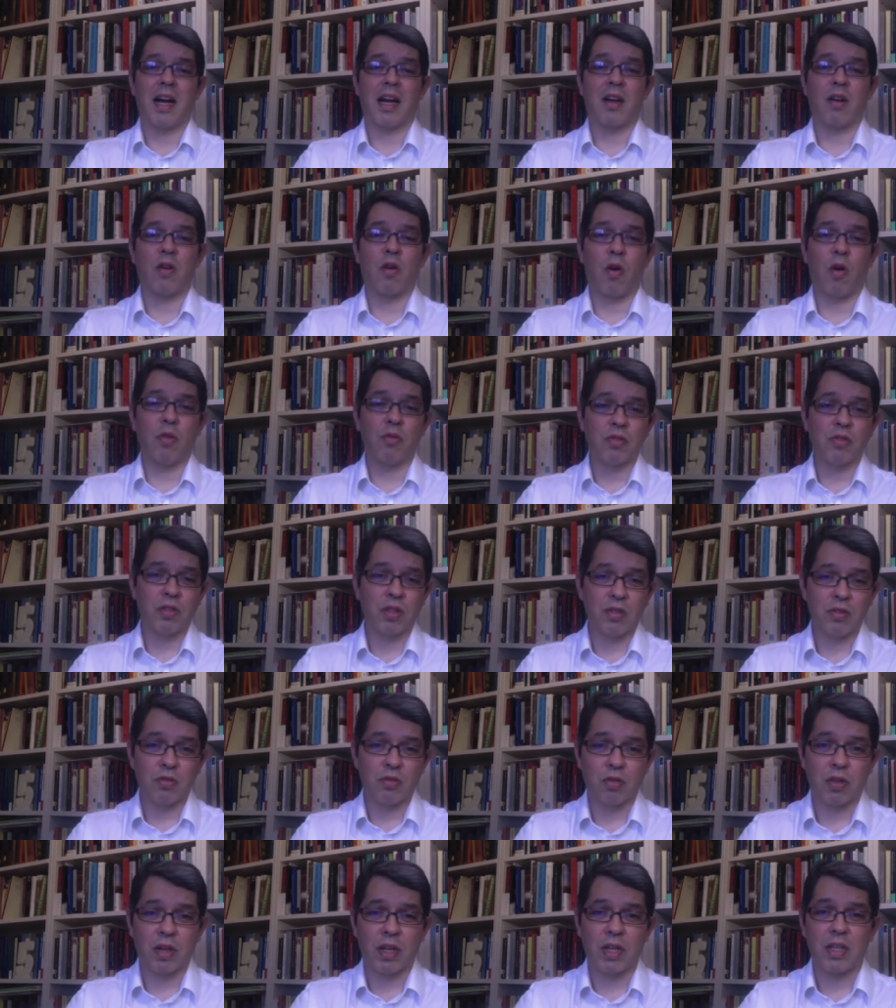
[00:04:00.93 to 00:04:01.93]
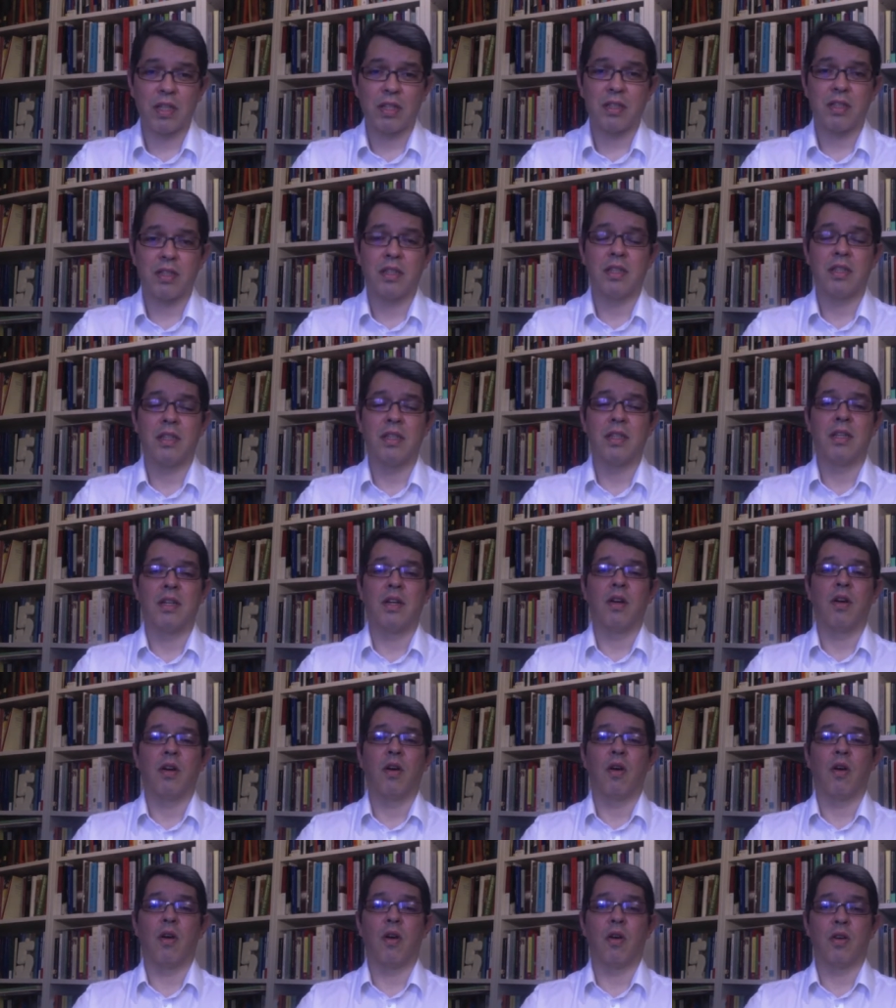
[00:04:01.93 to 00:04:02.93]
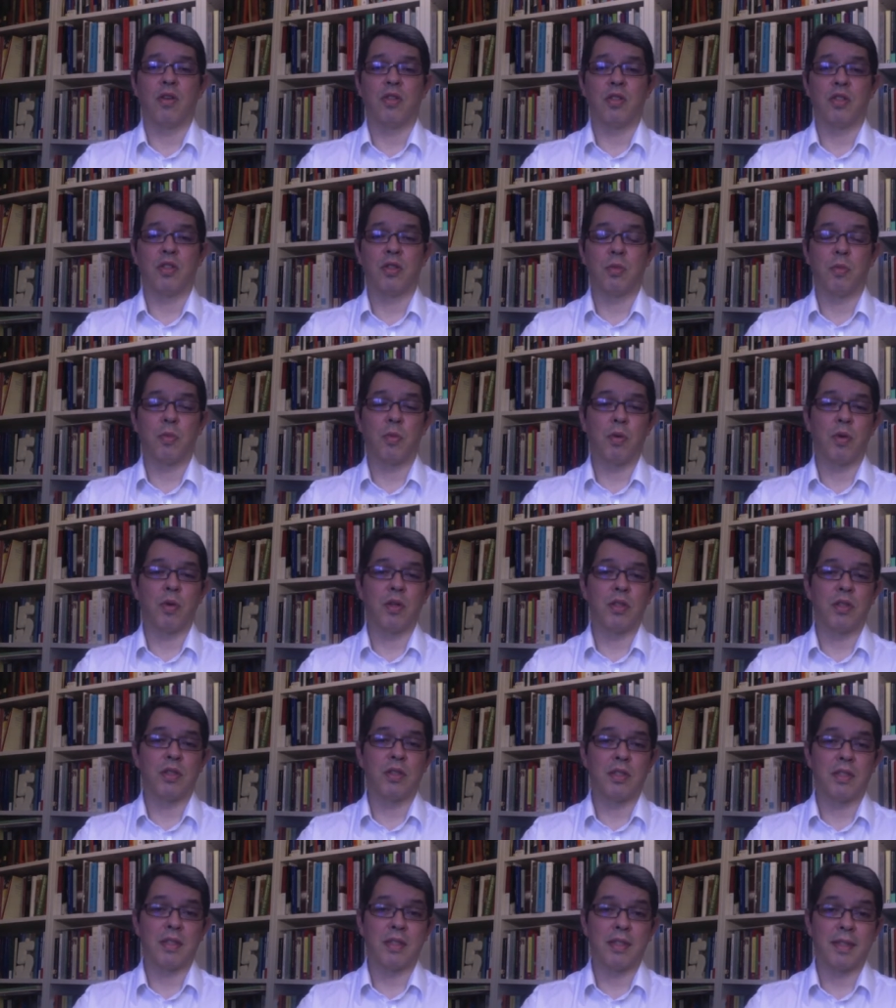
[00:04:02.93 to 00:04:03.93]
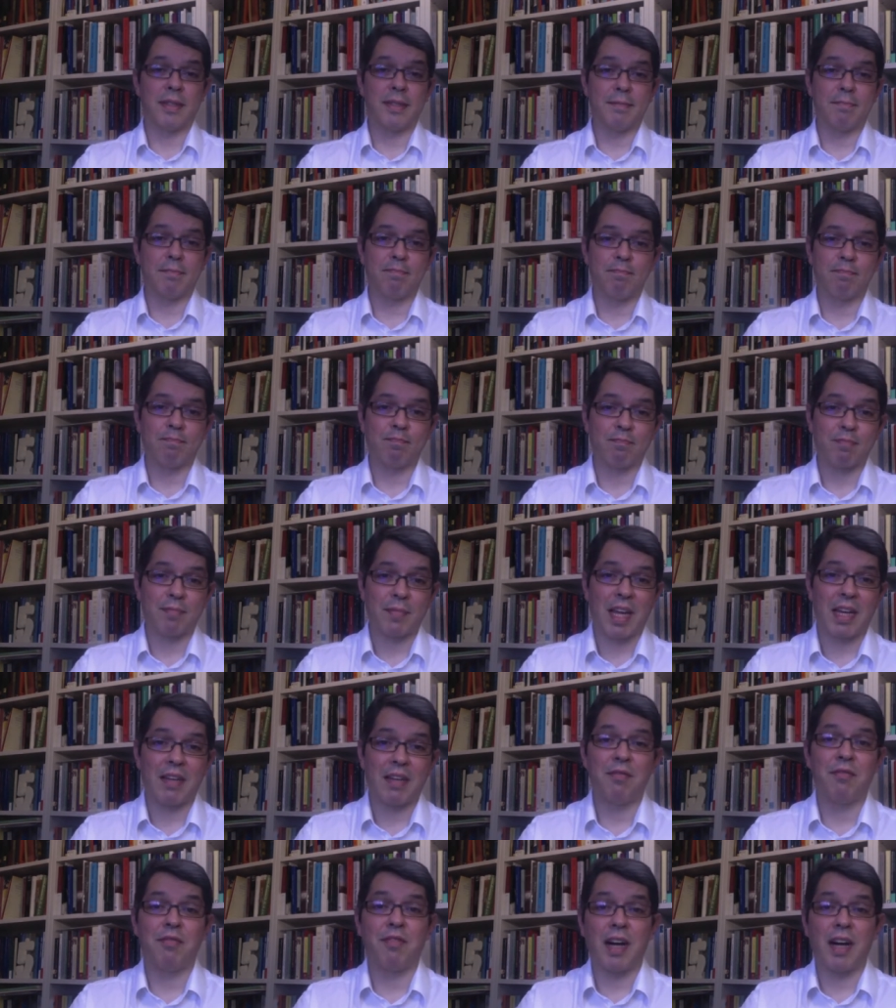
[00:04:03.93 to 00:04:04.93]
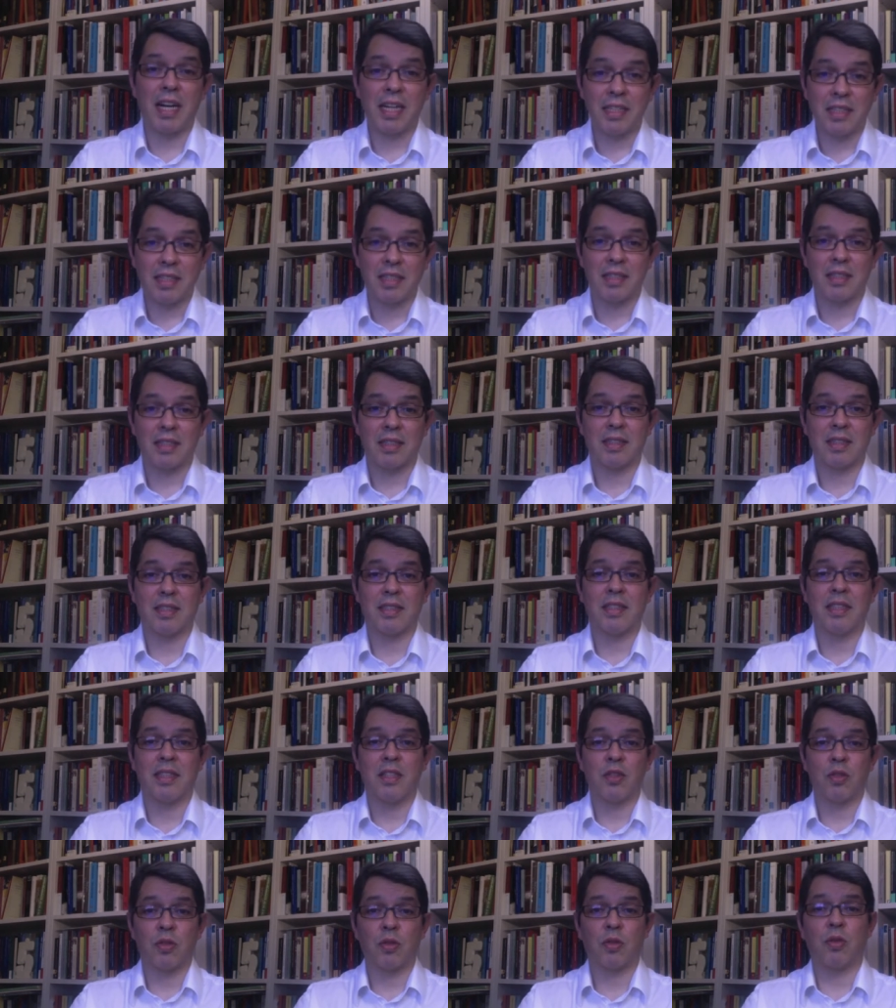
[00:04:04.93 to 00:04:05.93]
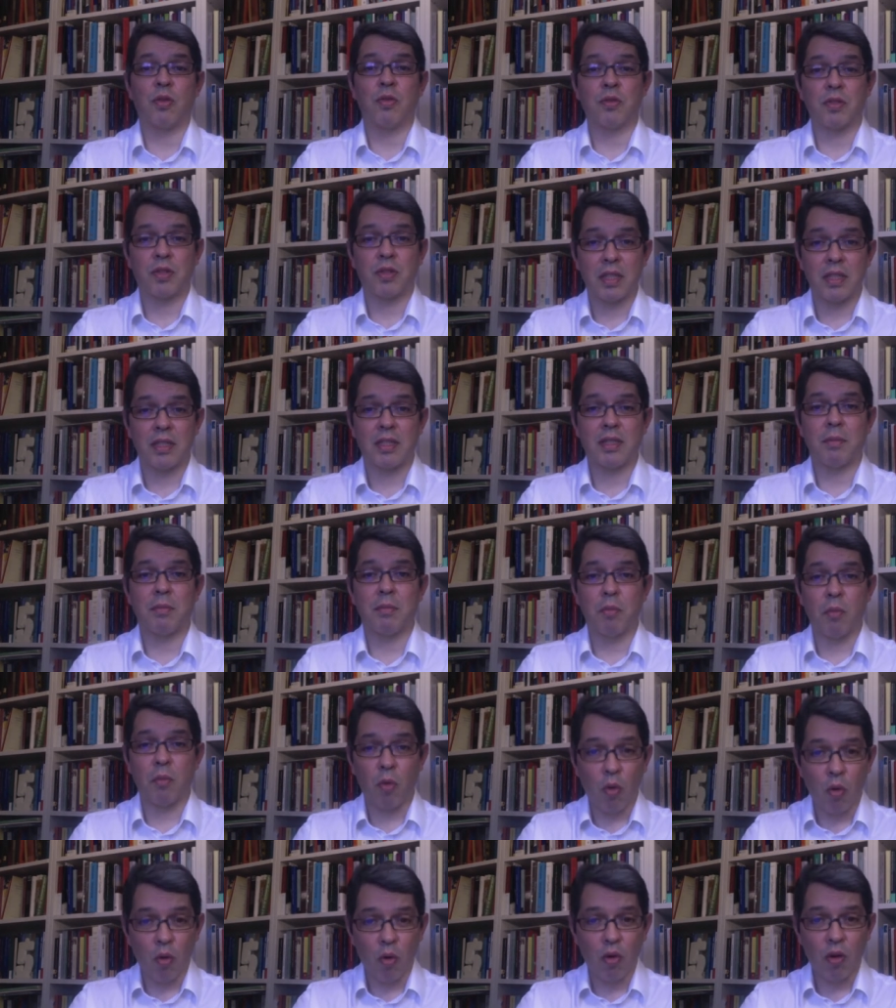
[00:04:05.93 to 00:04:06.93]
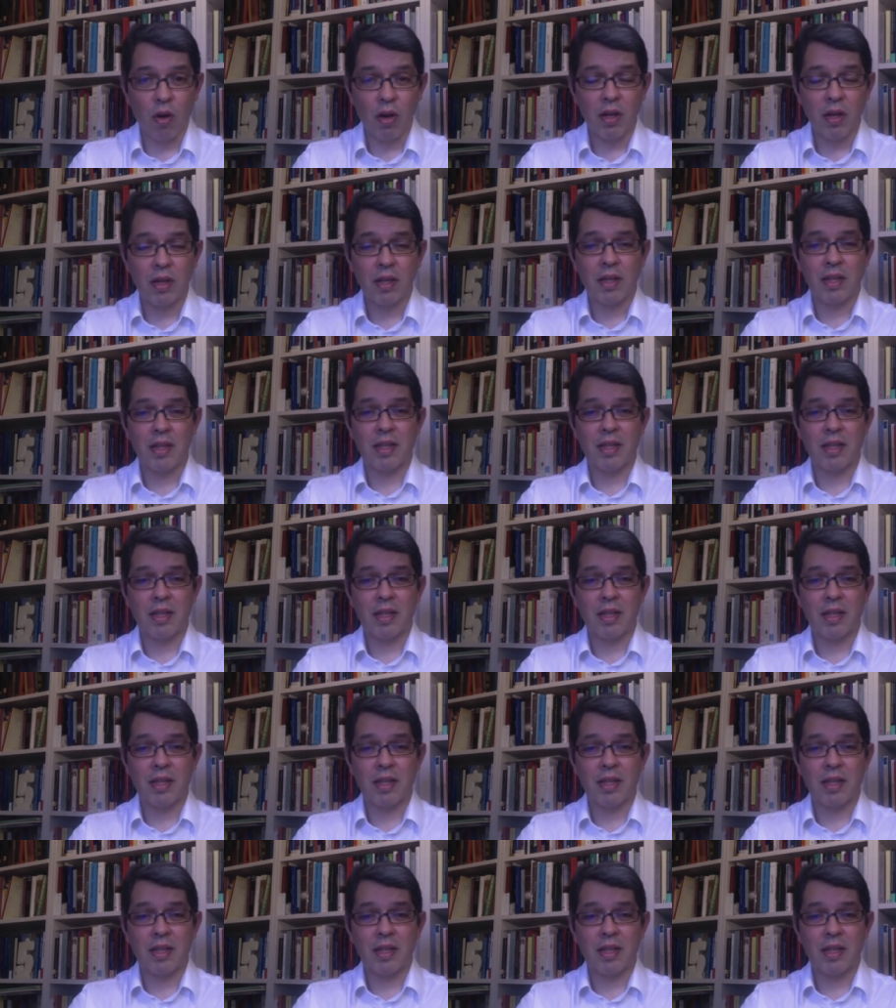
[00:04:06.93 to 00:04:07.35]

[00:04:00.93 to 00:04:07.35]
concentrate, or she would invite us to consider more